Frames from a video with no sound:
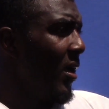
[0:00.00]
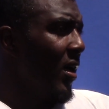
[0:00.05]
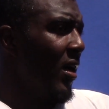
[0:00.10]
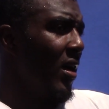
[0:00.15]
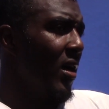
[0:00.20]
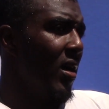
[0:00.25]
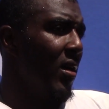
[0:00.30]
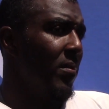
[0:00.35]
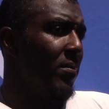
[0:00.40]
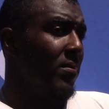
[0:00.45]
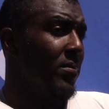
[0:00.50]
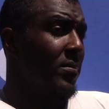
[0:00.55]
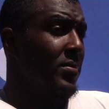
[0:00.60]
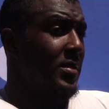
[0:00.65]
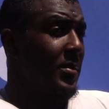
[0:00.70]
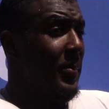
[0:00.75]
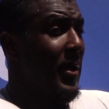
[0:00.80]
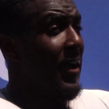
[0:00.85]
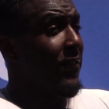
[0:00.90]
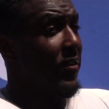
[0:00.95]
Um,
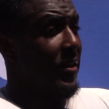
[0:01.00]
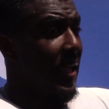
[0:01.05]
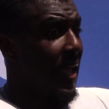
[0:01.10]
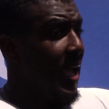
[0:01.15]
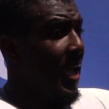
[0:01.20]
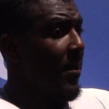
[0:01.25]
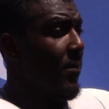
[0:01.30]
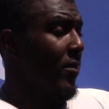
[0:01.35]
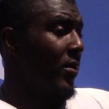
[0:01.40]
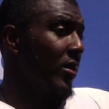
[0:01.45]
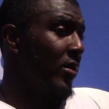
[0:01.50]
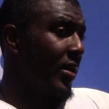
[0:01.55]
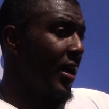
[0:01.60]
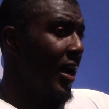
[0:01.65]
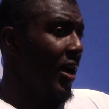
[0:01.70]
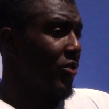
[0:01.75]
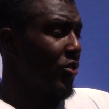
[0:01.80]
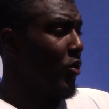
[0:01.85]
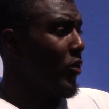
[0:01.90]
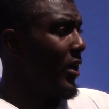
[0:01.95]
so after camp or
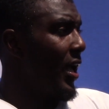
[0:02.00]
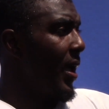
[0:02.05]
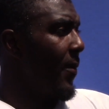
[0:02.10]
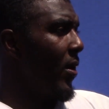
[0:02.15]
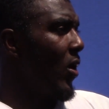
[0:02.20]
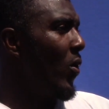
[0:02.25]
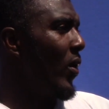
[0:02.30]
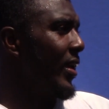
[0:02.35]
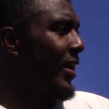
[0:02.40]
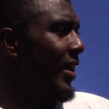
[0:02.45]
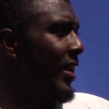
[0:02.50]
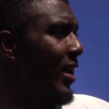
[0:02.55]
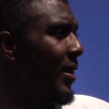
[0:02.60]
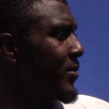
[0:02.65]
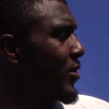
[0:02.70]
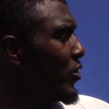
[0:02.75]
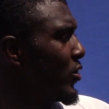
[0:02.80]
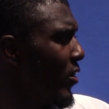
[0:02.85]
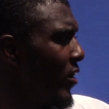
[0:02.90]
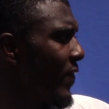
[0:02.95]
kind of through camp, I want to get it up
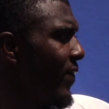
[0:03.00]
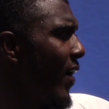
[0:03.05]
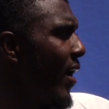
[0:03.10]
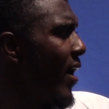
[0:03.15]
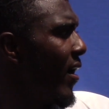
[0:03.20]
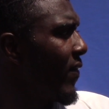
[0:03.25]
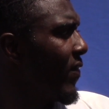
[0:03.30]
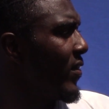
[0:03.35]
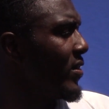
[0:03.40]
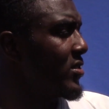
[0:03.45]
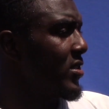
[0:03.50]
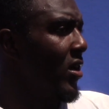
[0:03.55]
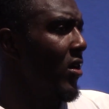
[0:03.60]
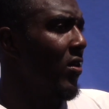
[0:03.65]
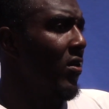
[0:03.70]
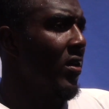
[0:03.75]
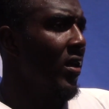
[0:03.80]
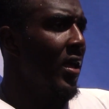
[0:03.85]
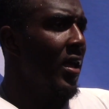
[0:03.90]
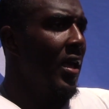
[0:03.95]
to 235. So
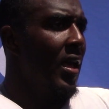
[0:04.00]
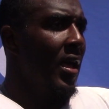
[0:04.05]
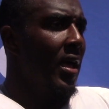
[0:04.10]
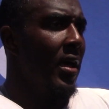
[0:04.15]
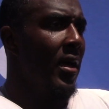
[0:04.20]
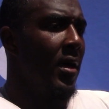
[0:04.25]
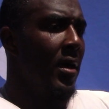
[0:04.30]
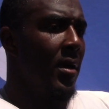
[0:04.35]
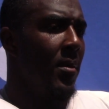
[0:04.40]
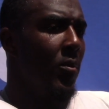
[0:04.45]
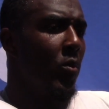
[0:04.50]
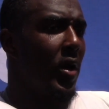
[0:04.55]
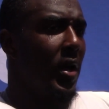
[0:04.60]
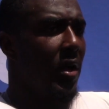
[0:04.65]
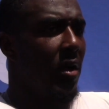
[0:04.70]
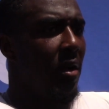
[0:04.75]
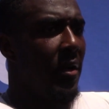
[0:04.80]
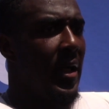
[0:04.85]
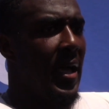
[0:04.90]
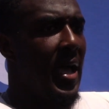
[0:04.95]
um,
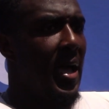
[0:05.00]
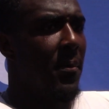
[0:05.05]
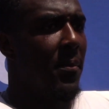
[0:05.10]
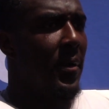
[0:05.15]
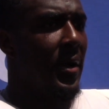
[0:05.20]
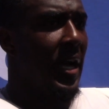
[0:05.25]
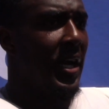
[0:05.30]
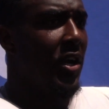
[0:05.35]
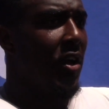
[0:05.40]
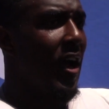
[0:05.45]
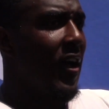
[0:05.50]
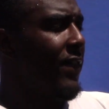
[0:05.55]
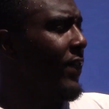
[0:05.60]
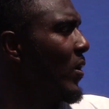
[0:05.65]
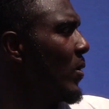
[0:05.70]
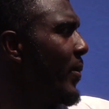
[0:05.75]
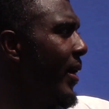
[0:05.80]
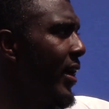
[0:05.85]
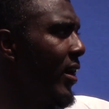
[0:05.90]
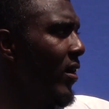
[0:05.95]
working on that, but I know I
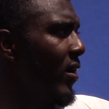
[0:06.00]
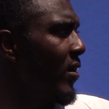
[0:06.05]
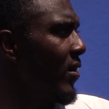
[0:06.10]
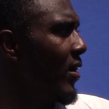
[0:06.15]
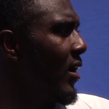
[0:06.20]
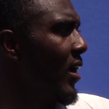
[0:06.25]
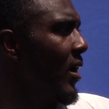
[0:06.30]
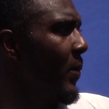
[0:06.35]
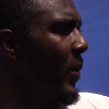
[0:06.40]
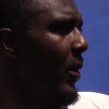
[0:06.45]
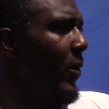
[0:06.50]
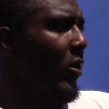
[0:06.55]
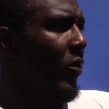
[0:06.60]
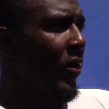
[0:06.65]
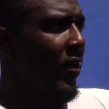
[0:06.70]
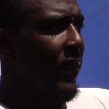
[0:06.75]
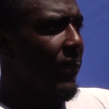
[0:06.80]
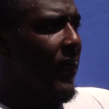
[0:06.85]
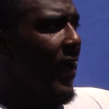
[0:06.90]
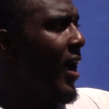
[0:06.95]
feel better, uh, be able to
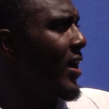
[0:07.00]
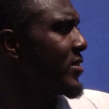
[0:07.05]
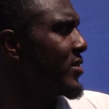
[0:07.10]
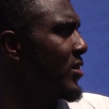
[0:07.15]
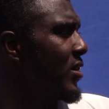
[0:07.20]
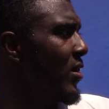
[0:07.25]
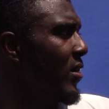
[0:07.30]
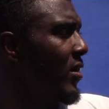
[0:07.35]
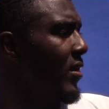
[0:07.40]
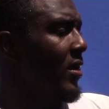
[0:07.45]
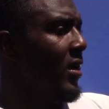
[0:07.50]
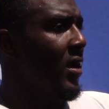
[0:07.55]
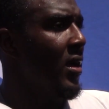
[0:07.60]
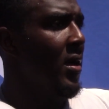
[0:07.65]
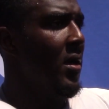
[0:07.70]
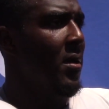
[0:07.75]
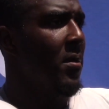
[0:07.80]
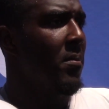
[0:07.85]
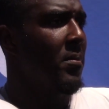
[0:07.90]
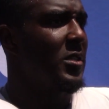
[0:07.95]
run faster.
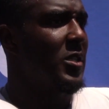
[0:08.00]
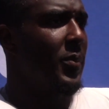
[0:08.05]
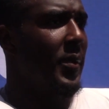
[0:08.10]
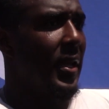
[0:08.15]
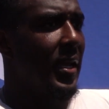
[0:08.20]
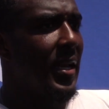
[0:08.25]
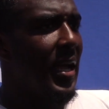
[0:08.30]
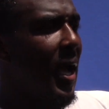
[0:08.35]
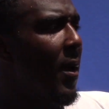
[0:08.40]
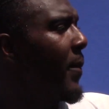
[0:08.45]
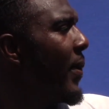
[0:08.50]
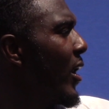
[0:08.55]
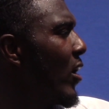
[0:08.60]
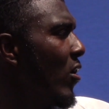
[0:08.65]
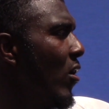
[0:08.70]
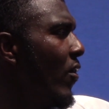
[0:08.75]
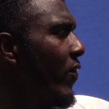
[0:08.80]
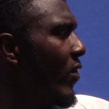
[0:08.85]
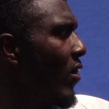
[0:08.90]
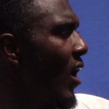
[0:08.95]
Um, speed got better
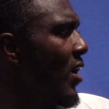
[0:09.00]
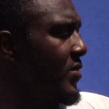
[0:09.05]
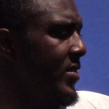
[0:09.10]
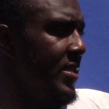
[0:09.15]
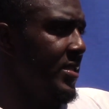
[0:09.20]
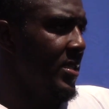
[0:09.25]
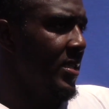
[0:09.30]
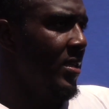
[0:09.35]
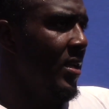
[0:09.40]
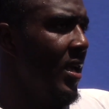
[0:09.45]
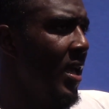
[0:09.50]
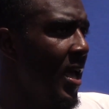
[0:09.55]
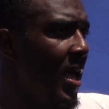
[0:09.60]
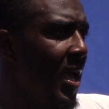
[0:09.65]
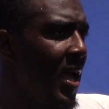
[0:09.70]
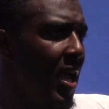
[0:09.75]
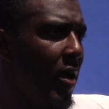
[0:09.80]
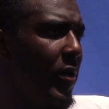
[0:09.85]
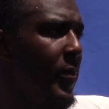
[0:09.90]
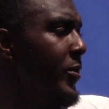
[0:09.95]
over the offseason,
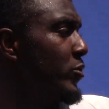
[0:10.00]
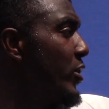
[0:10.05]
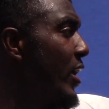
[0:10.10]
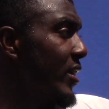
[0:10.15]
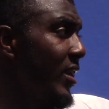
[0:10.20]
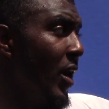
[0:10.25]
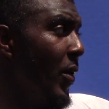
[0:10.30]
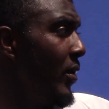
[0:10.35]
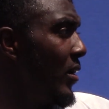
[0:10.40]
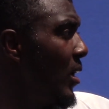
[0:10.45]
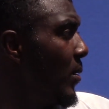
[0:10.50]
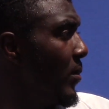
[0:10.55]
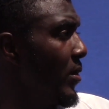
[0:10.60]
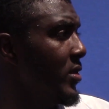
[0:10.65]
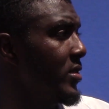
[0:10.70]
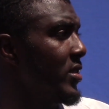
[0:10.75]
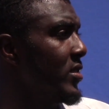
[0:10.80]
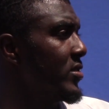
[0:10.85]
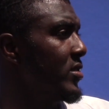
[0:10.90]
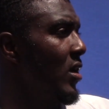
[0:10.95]
and we've been tracking out with
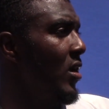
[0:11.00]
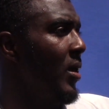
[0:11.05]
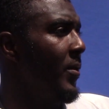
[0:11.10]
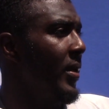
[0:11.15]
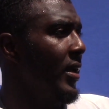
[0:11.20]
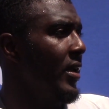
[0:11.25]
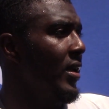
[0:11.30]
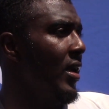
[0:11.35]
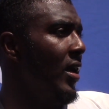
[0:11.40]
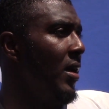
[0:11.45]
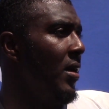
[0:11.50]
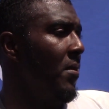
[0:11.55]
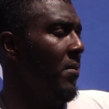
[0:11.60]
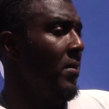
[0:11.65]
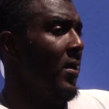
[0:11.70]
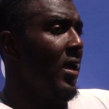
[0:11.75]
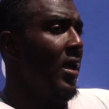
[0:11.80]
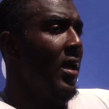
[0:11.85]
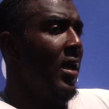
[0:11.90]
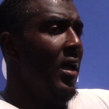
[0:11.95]
numbers. So, I mean,
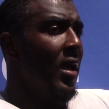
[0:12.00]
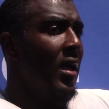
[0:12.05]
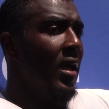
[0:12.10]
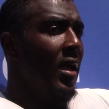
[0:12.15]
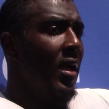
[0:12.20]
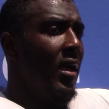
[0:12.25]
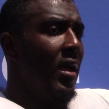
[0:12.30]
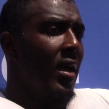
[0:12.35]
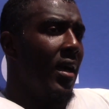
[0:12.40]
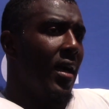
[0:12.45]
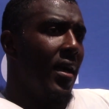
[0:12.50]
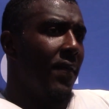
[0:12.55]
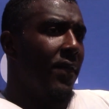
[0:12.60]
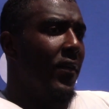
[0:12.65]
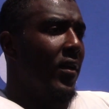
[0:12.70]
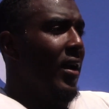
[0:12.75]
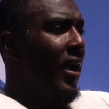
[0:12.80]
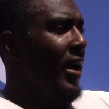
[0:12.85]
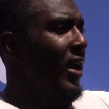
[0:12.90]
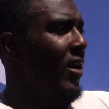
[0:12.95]
um,
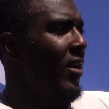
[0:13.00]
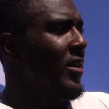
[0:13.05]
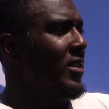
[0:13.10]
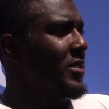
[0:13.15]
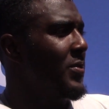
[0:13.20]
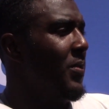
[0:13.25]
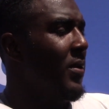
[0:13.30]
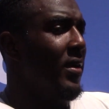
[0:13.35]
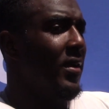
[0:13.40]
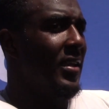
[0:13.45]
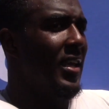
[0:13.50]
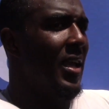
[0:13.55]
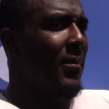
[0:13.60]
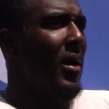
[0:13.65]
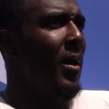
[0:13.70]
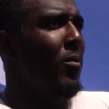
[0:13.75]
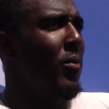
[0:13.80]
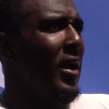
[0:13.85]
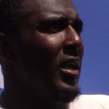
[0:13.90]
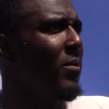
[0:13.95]
feeling out here, just get
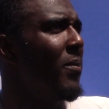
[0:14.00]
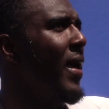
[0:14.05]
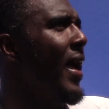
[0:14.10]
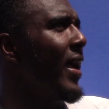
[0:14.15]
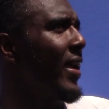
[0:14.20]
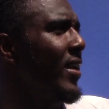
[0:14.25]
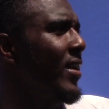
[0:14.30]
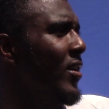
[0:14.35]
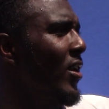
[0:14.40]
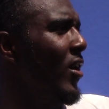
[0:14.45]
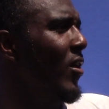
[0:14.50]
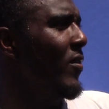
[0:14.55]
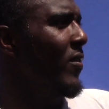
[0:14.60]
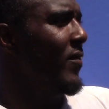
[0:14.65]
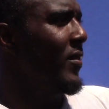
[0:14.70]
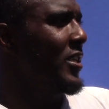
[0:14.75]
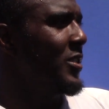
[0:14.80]
my breath back, you know.